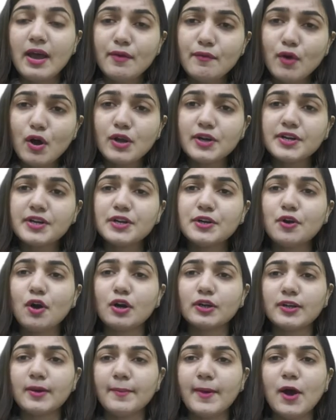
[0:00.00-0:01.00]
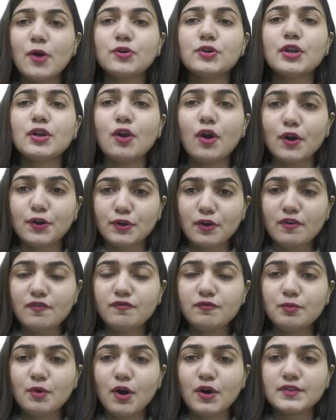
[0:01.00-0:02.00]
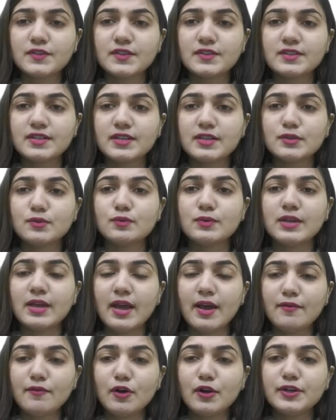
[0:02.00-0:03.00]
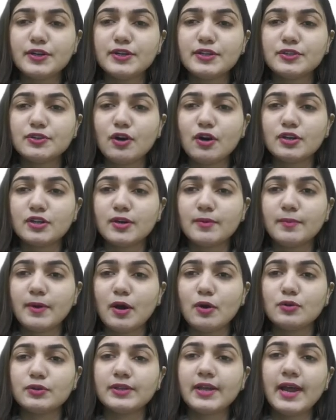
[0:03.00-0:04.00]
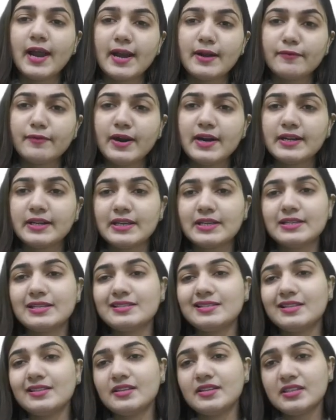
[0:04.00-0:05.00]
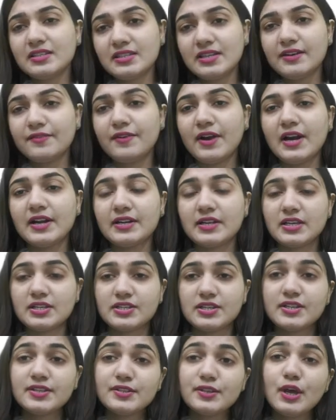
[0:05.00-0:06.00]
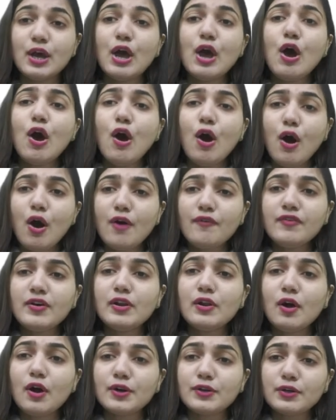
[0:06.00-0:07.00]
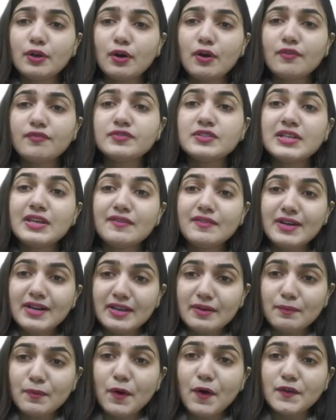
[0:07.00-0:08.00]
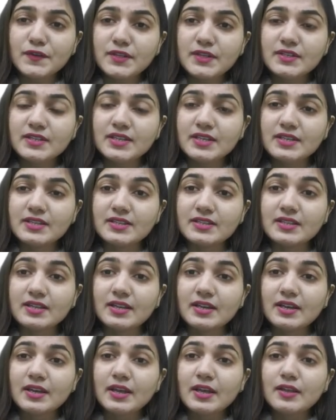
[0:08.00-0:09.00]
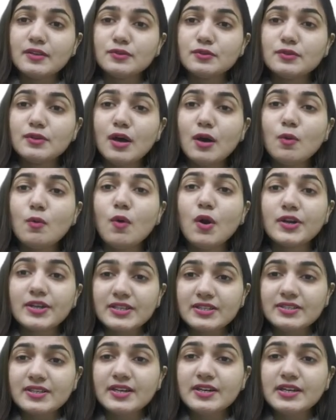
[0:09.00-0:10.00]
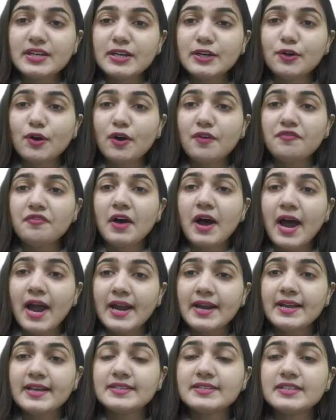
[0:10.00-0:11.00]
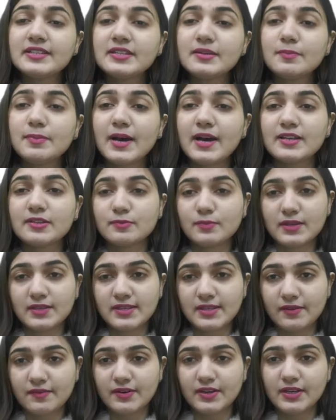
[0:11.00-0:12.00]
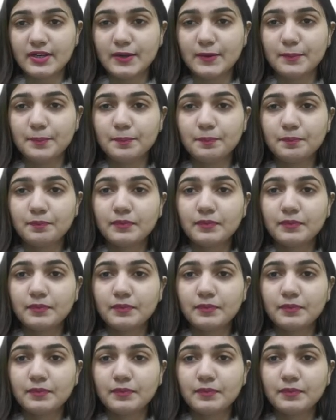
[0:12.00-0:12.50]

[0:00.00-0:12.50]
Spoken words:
have already talked about a lot of processes. We have already talked about the advantages and the disadvantages of a lot of CVD processes. So now what is the need of high density plasma CVD?